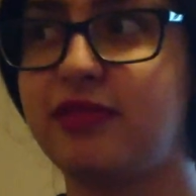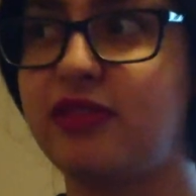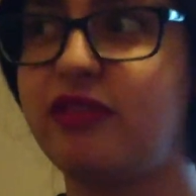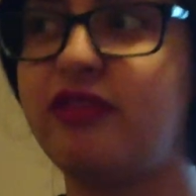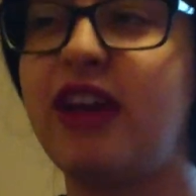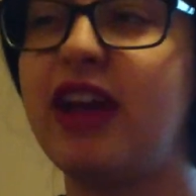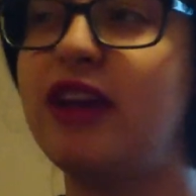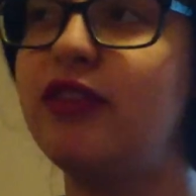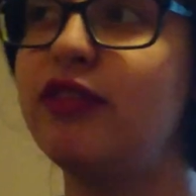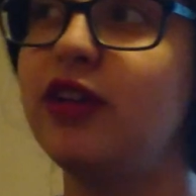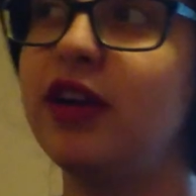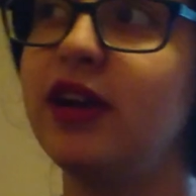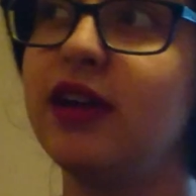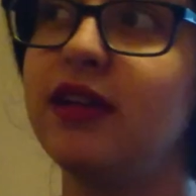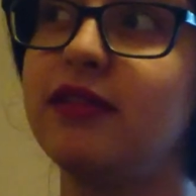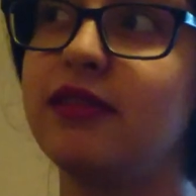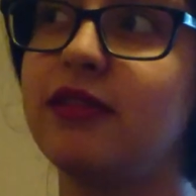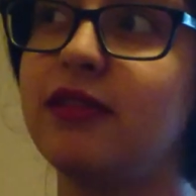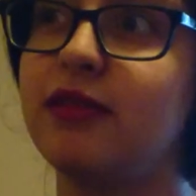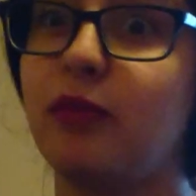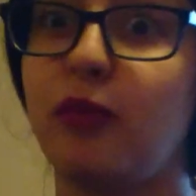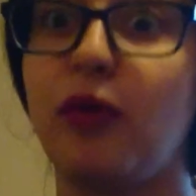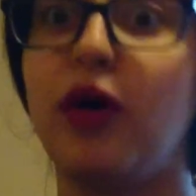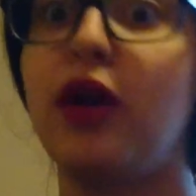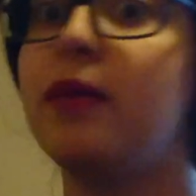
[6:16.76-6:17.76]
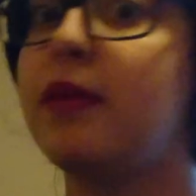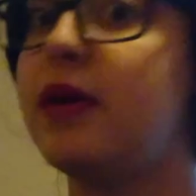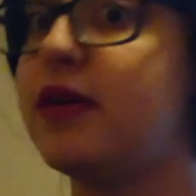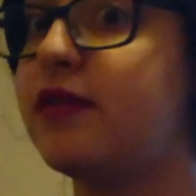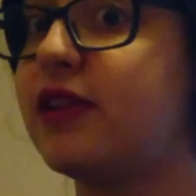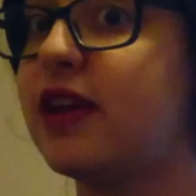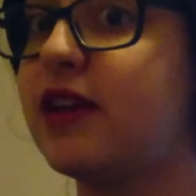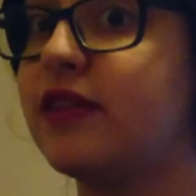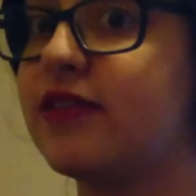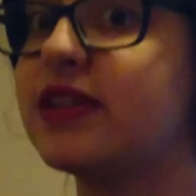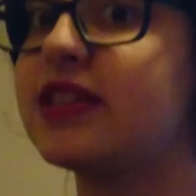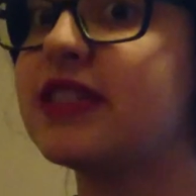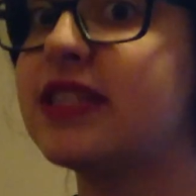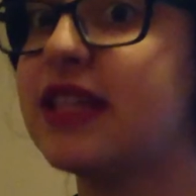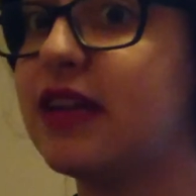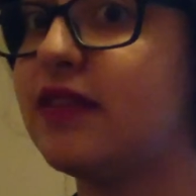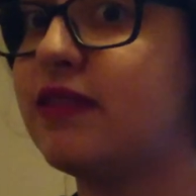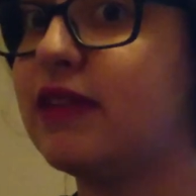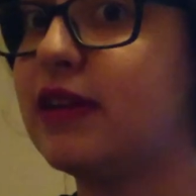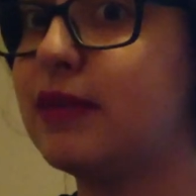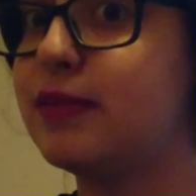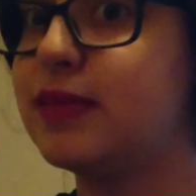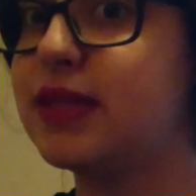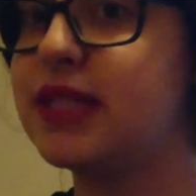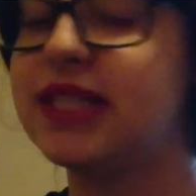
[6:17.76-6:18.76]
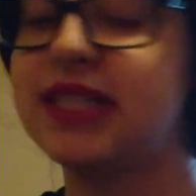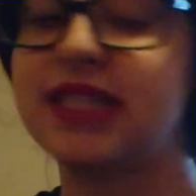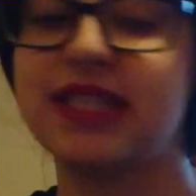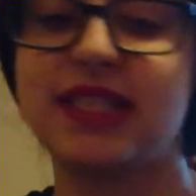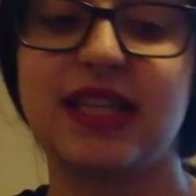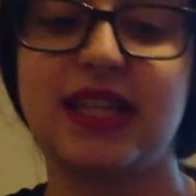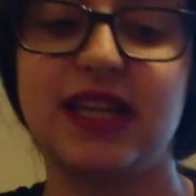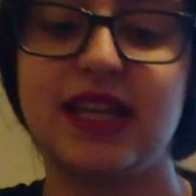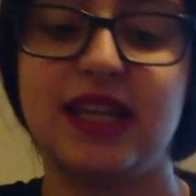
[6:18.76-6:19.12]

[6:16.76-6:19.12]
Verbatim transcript: favorite, one of my favourite scent families.